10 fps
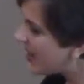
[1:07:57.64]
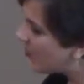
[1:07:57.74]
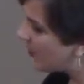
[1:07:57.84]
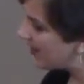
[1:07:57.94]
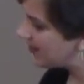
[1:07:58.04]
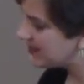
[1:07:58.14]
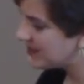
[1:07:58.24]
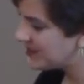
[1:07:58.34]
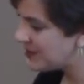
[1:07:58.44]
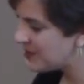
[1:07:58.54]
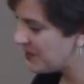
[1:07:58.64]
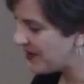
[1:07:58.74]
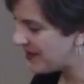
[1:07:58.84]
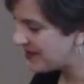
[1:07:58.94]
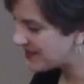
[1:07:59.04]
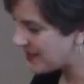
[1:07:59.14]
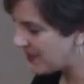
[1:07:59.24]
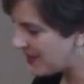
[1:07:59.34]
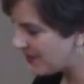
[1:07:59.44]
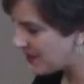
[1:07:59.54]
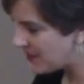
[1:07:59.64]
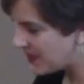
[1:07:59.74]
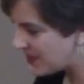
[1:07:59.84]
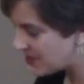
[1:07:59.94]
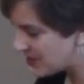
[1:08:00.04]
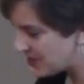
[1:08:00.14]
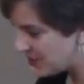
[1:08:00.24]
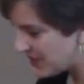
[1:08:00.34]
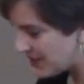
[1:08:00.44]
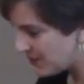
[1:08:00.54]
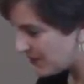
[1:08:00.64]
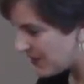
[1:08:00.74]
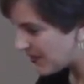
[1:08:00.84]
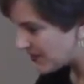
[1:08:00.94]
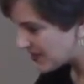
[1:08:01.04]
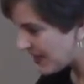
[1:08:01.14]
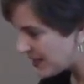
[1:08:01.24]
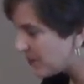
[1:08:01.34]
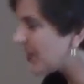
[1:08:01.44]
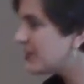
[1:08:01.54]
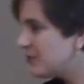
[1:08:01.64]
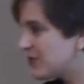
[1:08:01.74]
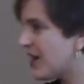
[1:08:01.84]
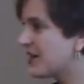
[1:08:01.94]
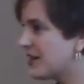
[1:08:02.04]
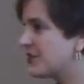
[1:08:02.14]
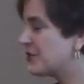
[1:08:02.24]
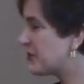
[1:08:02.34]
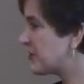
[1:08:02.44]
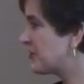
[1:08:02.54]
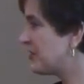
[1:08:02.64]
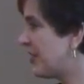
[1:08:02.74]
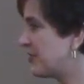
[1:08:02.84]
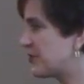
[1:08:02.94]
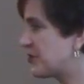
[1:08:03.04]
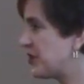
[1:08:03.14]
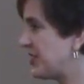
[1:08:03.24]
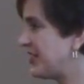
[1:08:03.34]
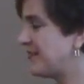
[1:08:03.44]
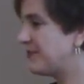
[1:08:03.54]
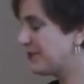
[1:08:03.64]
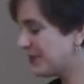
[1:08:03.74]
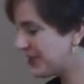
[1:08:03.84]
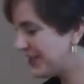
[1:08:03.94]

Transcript: well, you know, somehow they managed to do it. Um, the slide um, you've got it on your on your sheet. If you look,